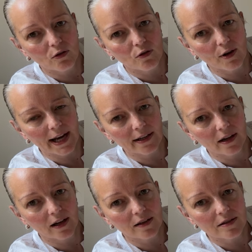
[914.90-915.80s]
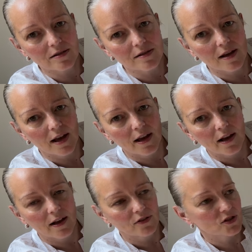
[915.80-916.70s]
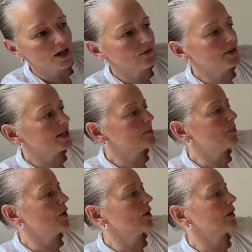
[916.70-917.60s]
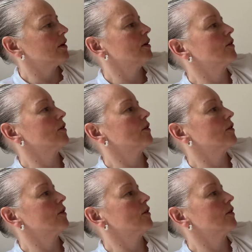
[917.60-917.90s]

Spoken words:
great colours. So this book,